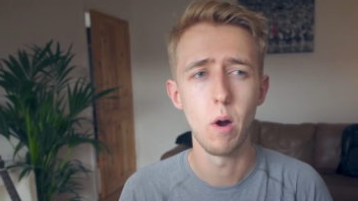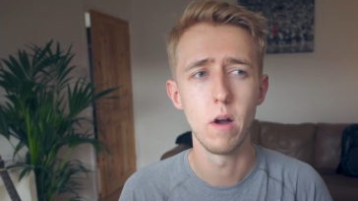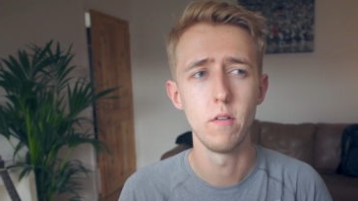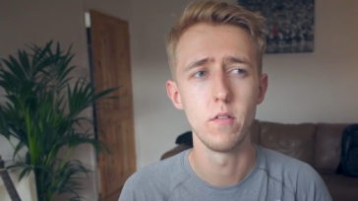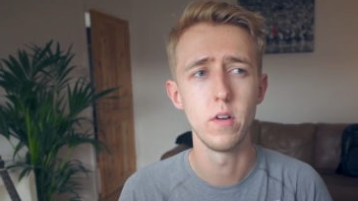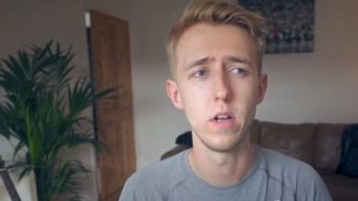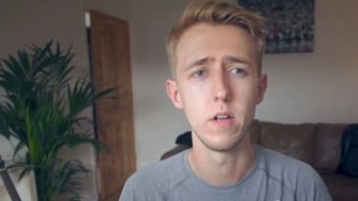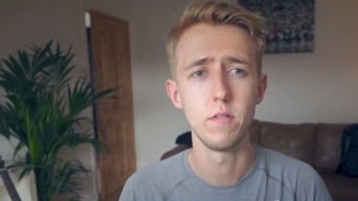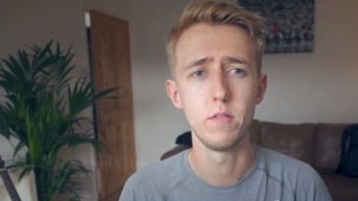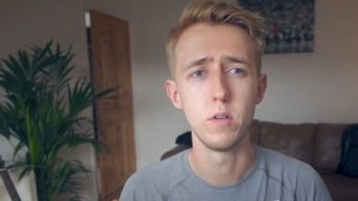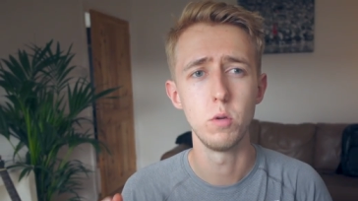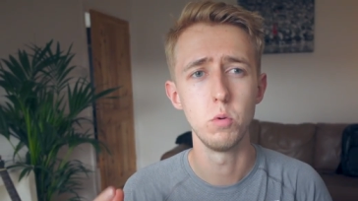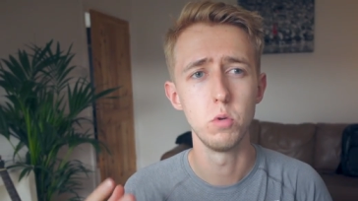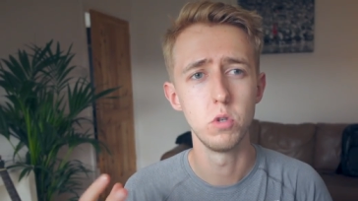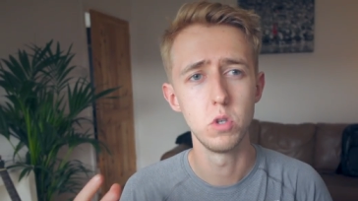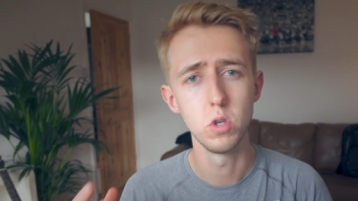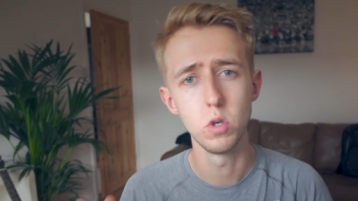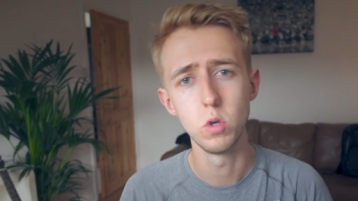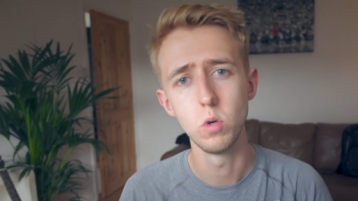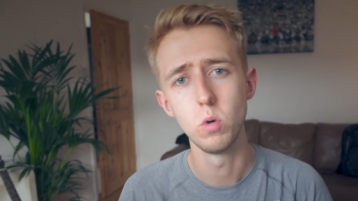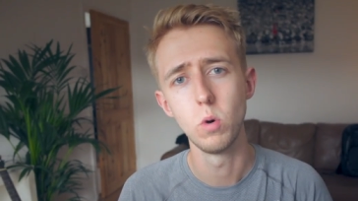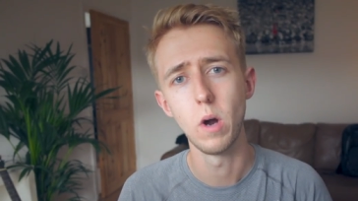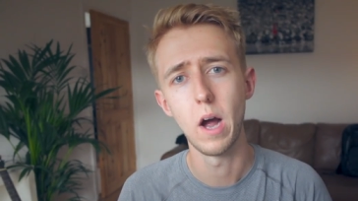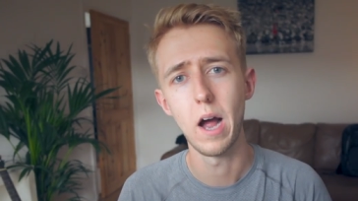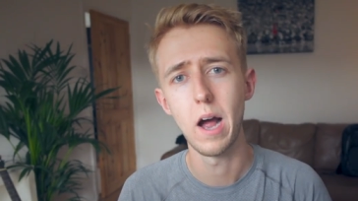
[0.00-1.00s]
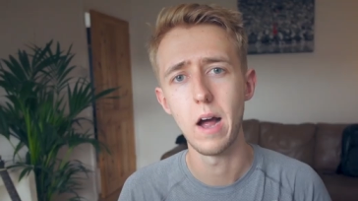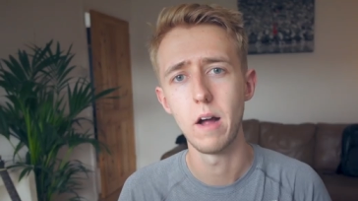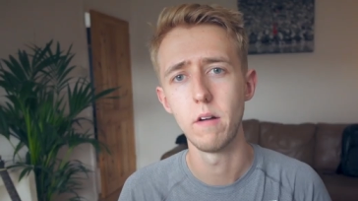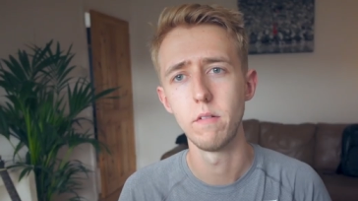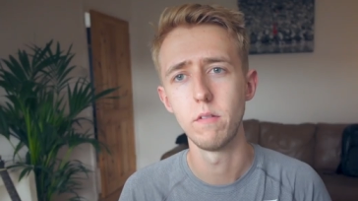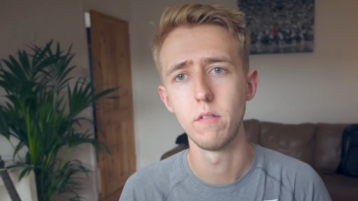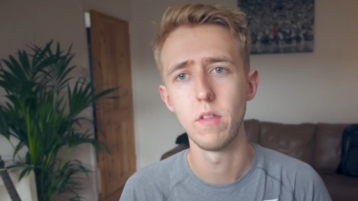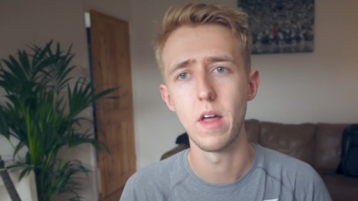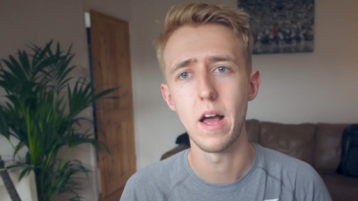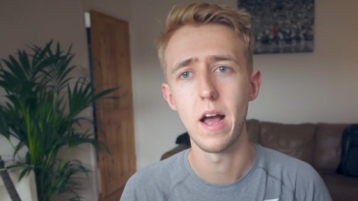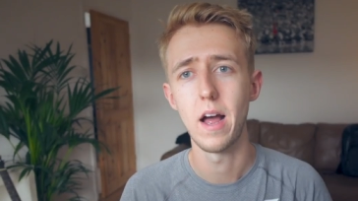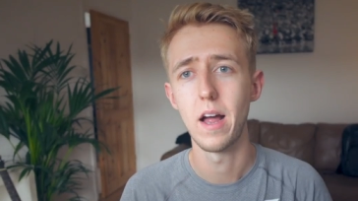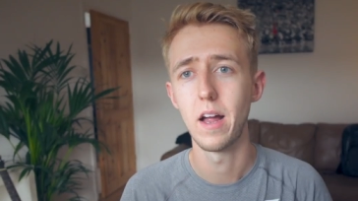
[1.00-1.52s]
However, if you do
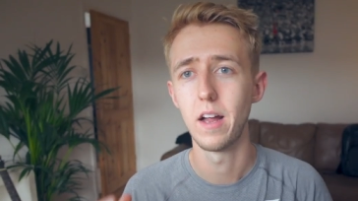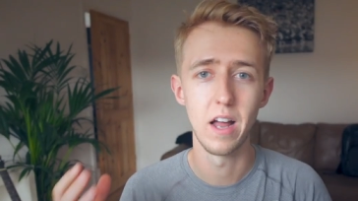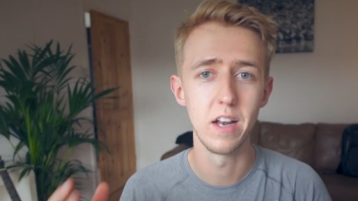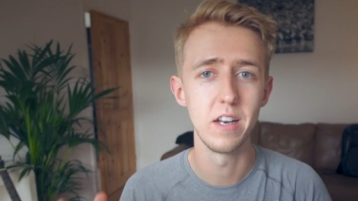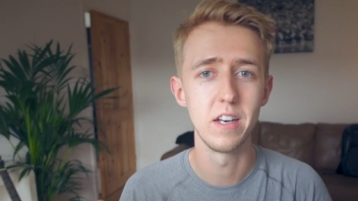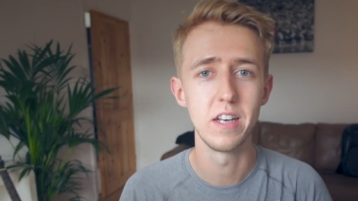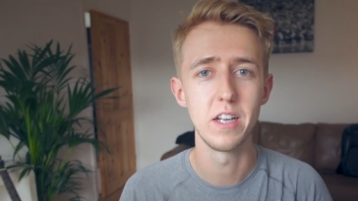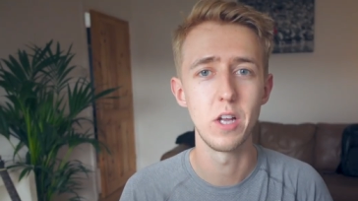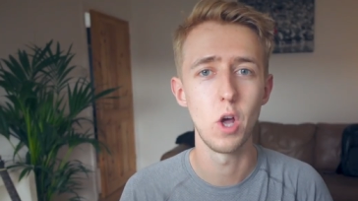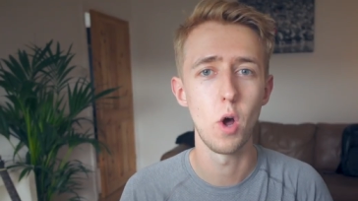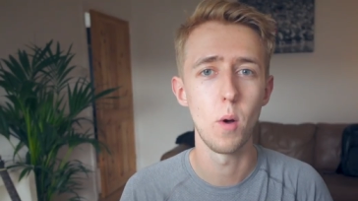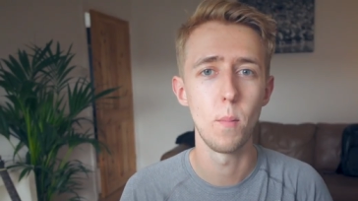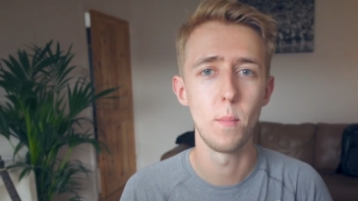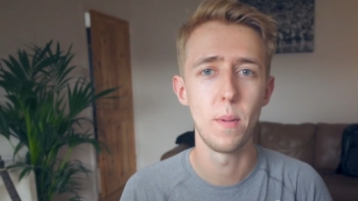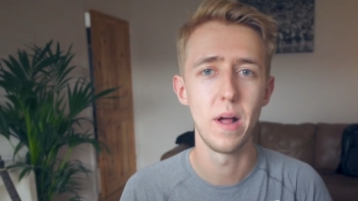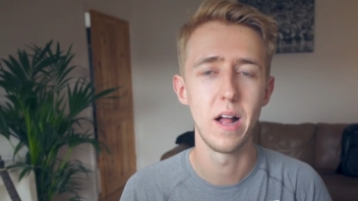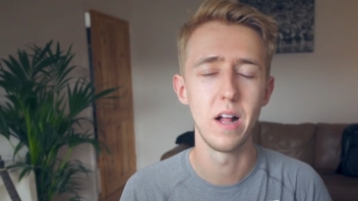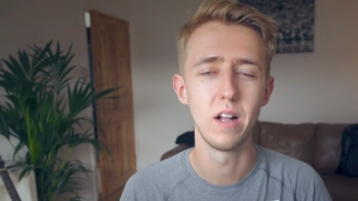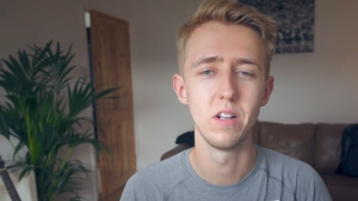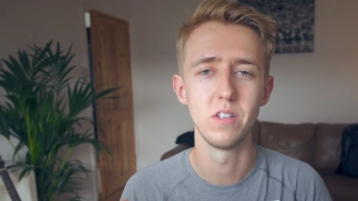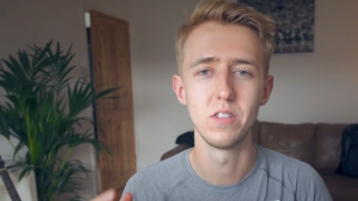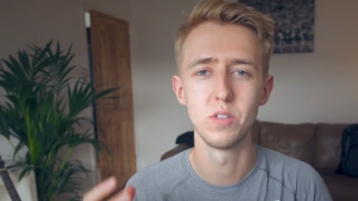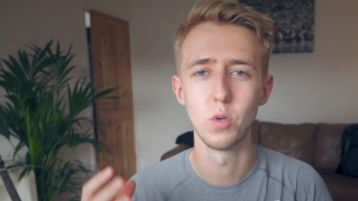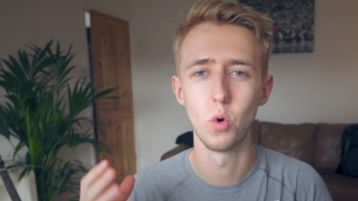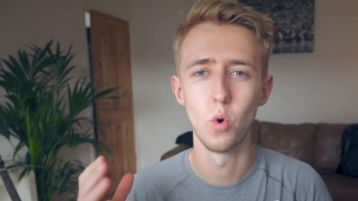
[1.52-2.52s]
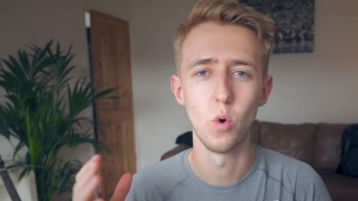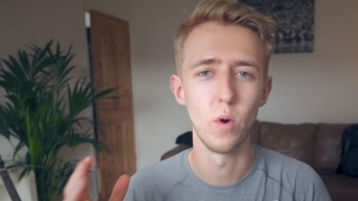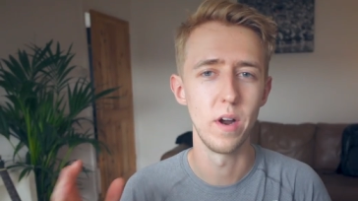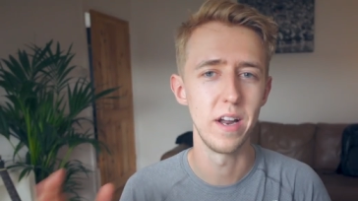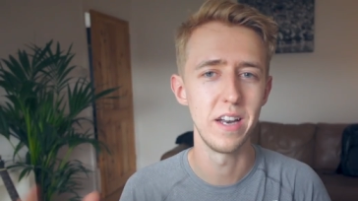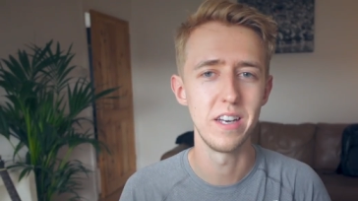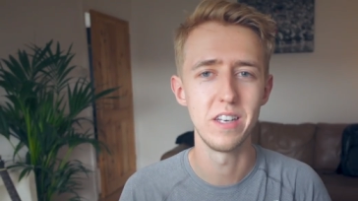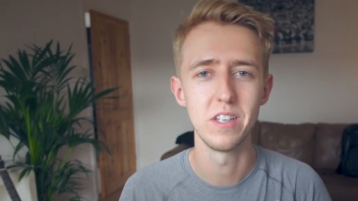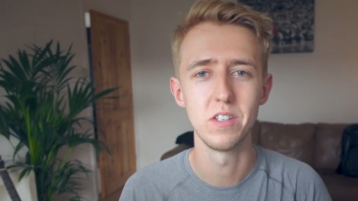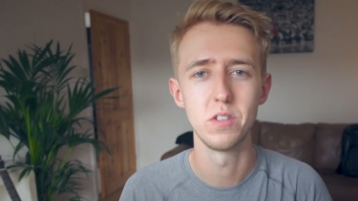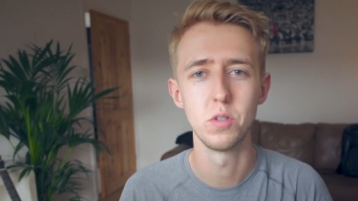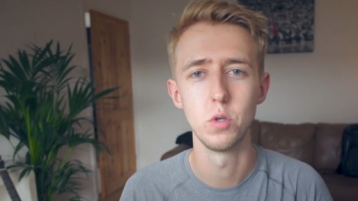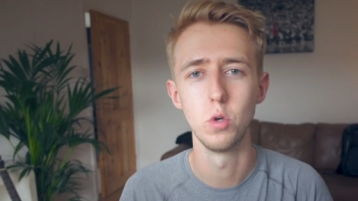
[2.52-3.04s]
have that under your belt or
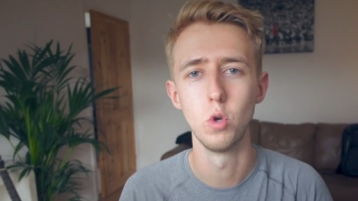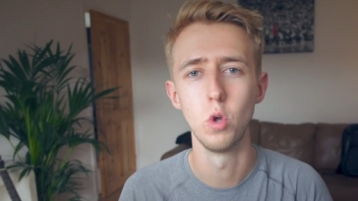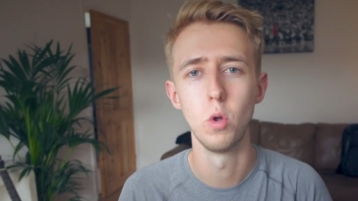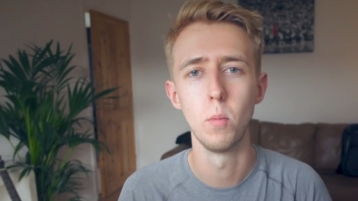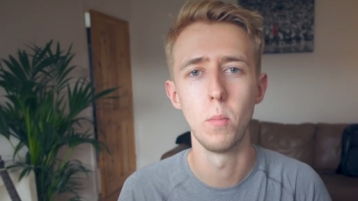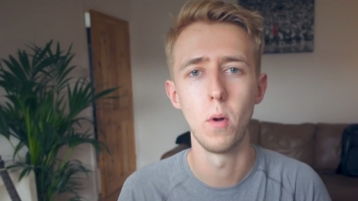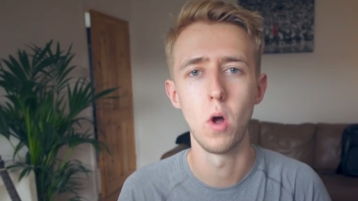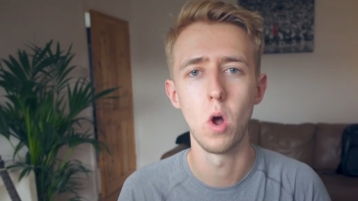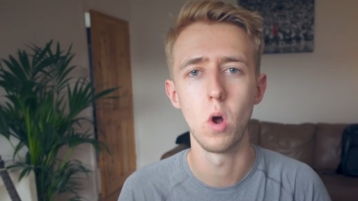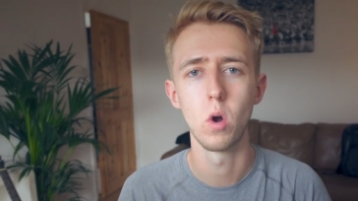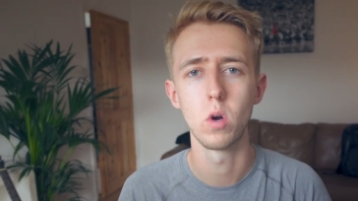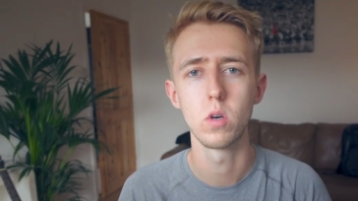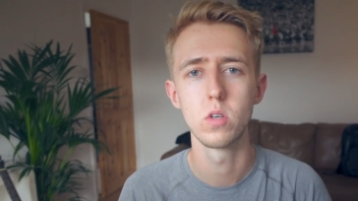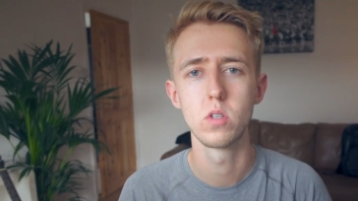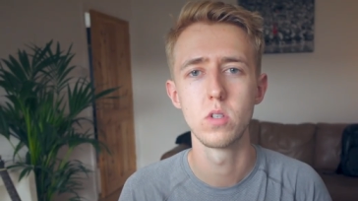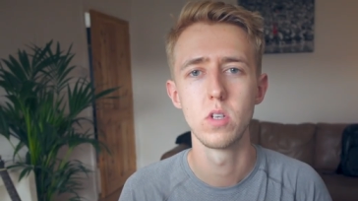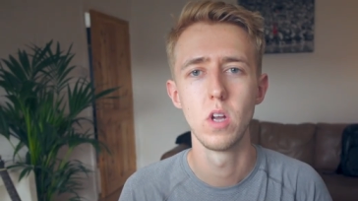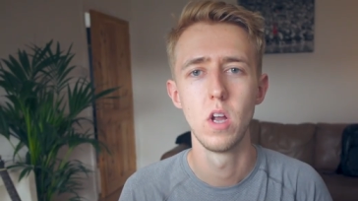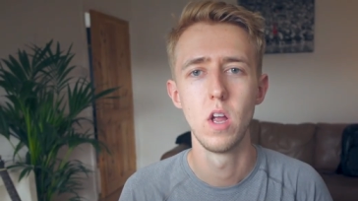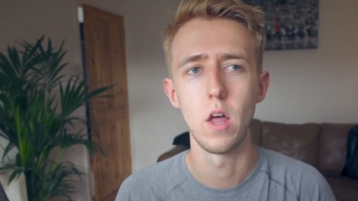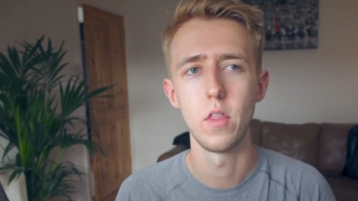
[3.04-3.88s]
in your toolbox,